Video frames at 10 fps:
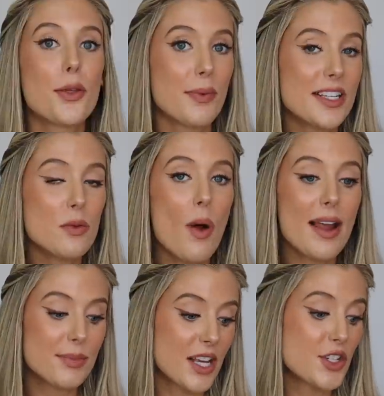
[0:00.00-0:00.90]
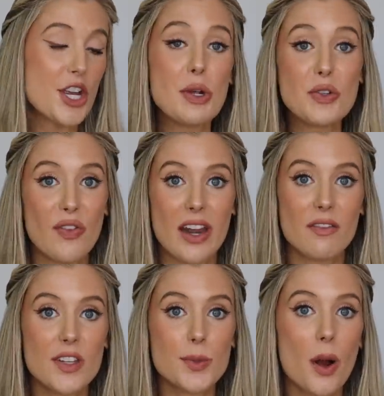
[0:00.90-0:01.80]
The reason why I'm such a huge fan
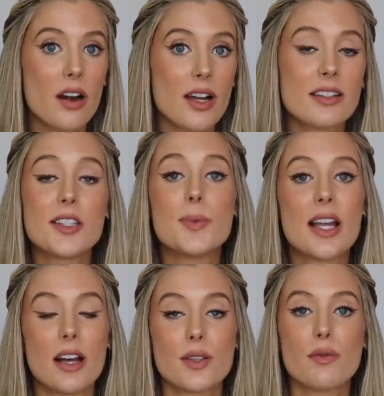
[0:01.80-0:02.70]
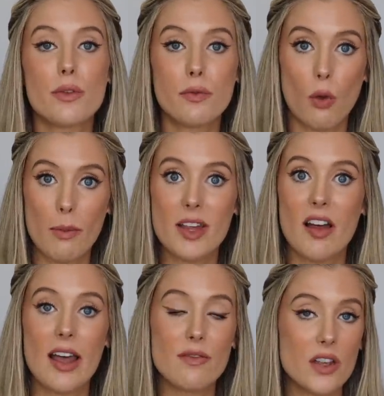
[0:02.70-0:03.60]
of this product is because of the formula.
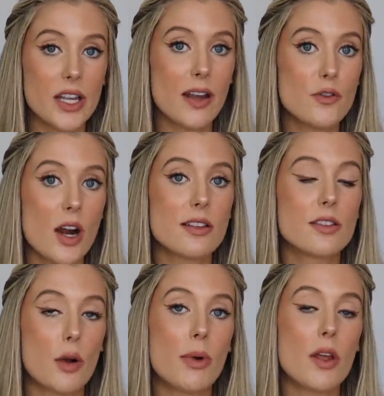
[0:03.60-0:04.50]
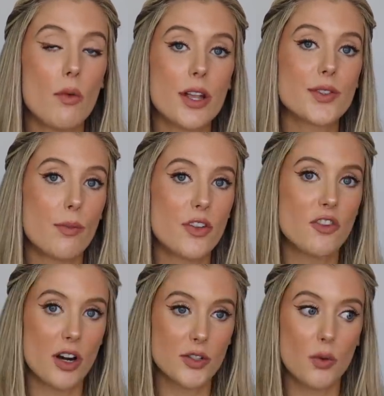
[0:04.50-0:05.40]
I feel like I've tried so many oils from the
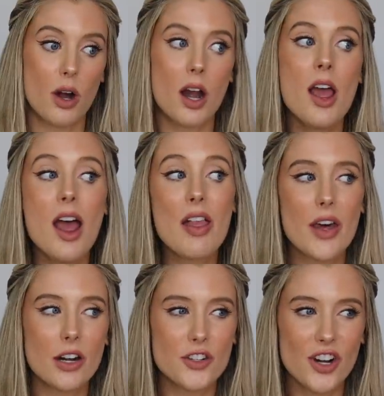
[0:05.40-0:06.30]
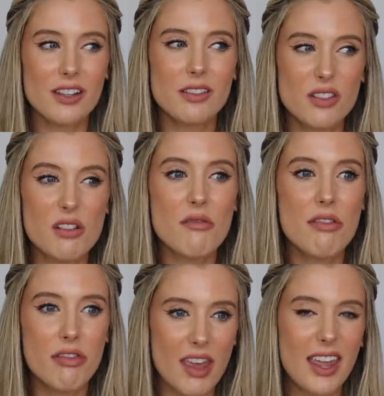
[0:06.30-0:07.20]
drugstore that are just too
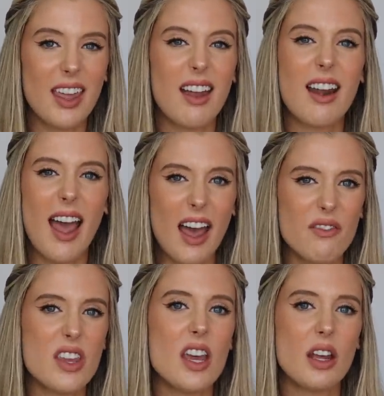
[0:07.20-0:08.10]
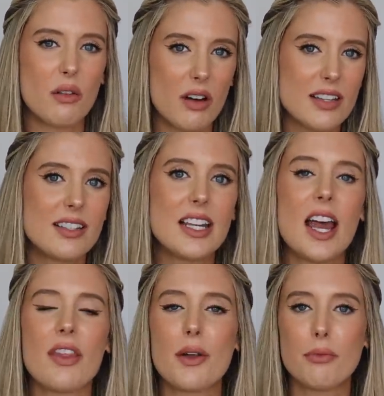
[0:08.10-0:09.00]
thick and heavy and
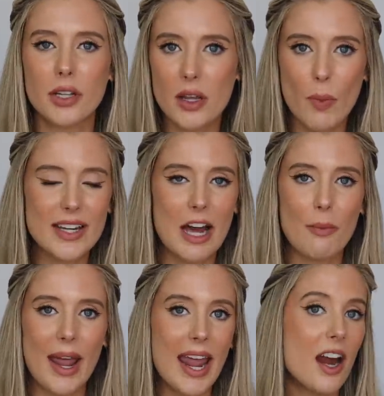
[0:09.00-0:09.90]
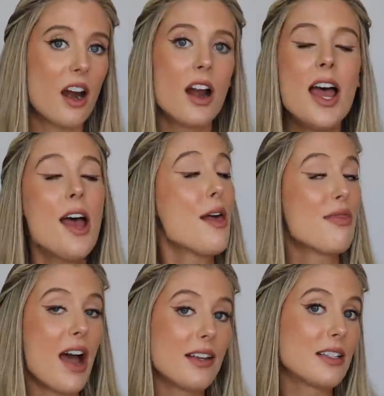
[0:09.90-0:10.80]
greasy, and they really weigh down my hair.
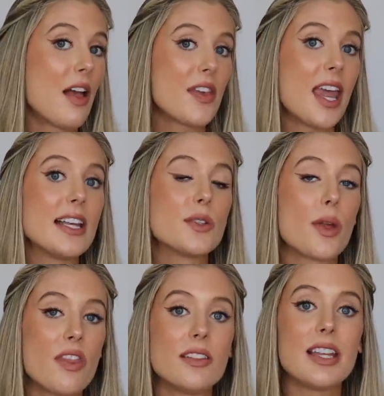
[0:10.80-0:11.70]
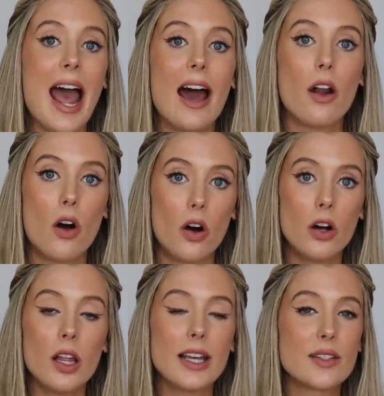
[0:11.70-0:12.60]
That is not the case with this at
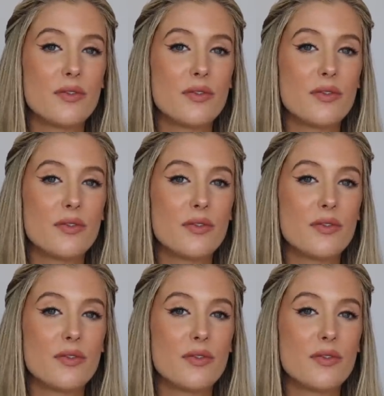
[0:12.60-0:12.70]
all. It's